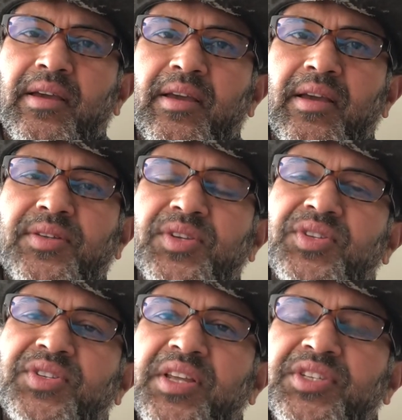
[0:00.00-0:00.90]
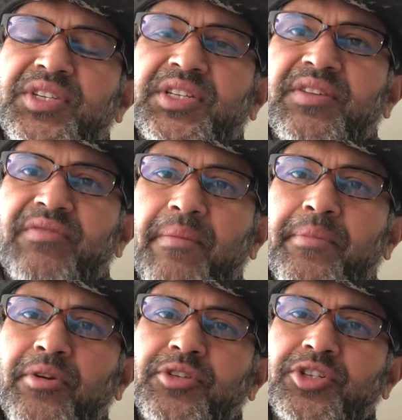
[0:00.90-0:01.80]
is a sensitive
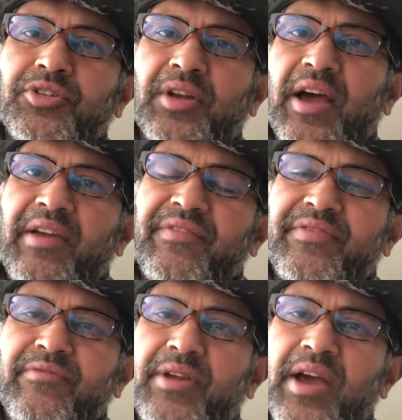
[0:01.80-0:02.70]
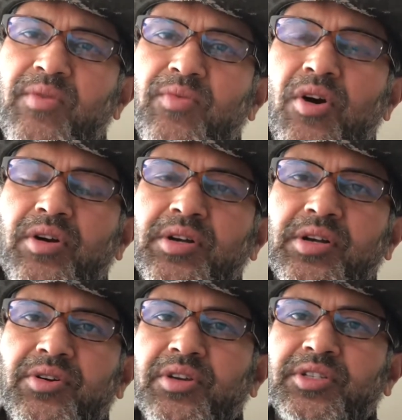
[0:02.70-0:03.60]
approach to life when I walk
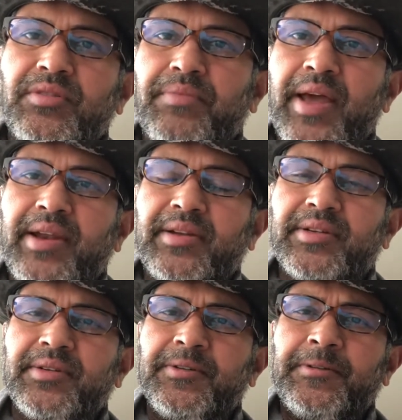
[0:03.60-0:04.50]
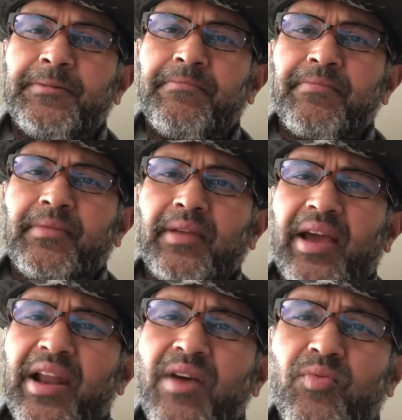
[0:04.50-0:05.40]
across the planet. And
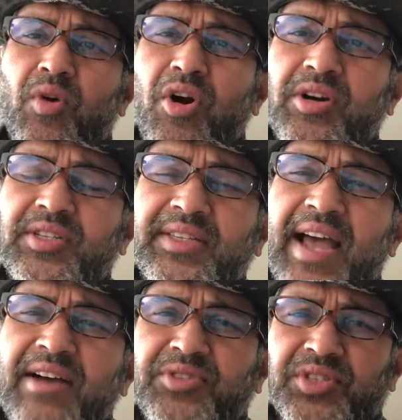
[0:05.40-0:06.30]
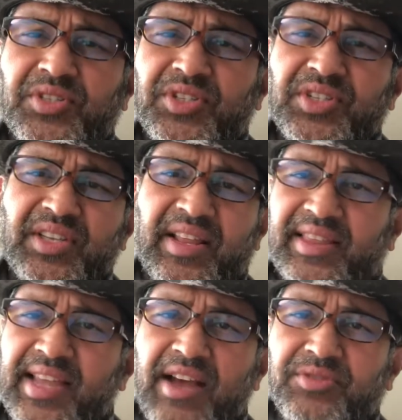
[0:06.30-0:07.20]
I walk thousands and
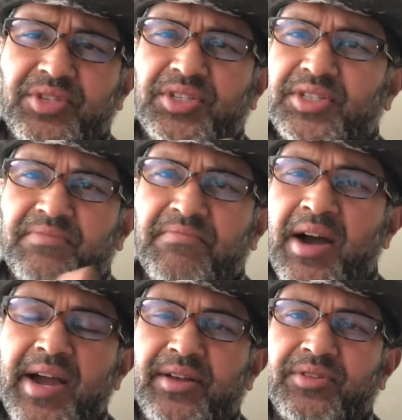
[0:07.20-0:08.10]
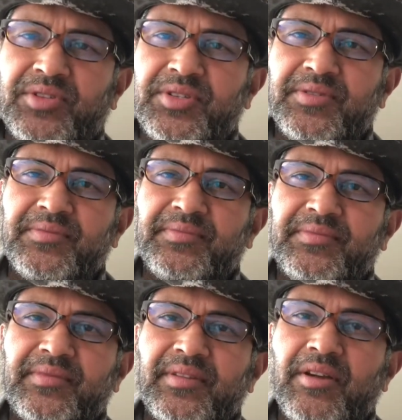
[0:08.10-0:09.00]
thousands of miles
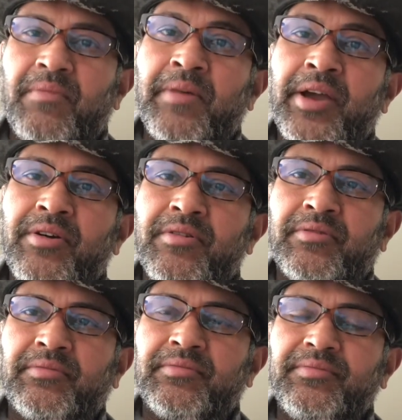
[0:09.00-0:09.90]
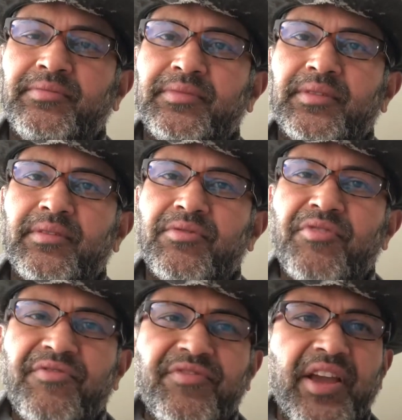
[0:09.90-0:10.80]
on my own,
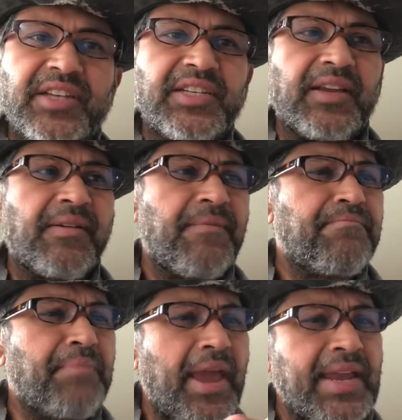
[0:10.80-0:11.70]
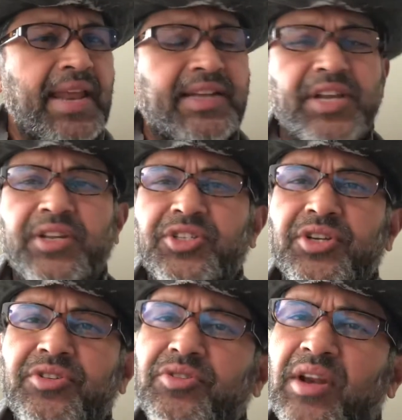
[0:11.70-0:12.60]
reflecting, paying
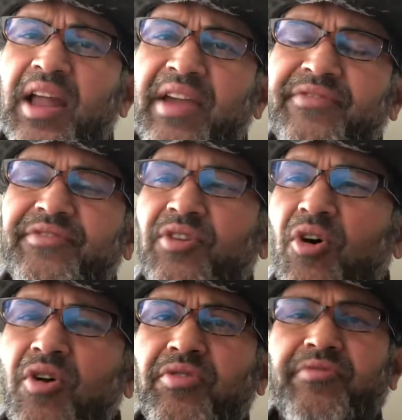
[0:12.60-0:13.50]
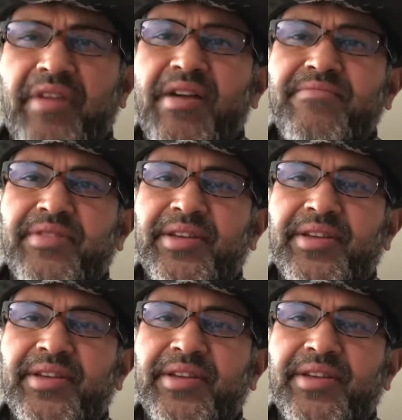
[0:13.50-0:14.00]
attention to life all around me.